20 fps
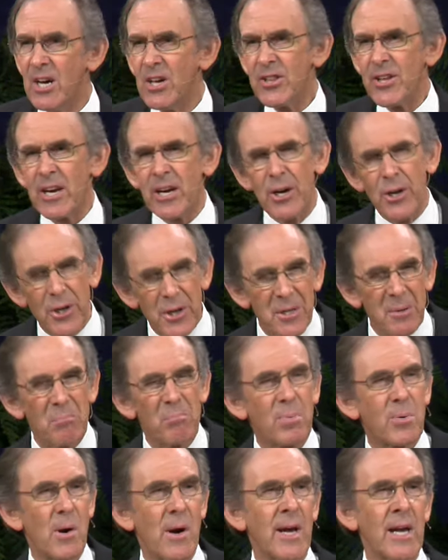They heard him
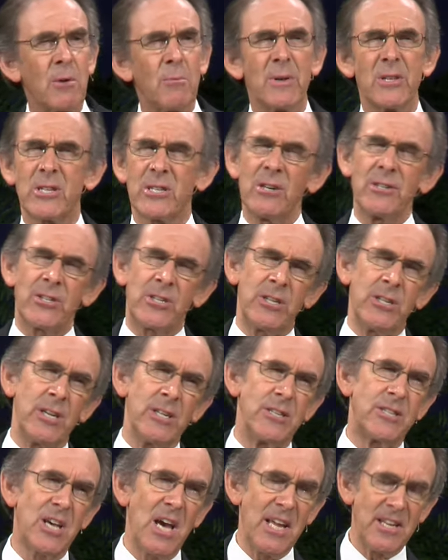praying with such an
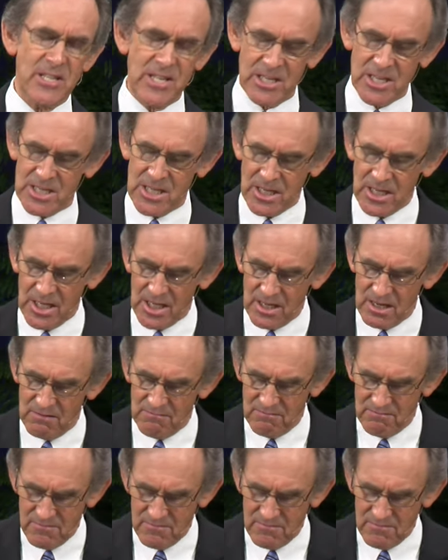intensity.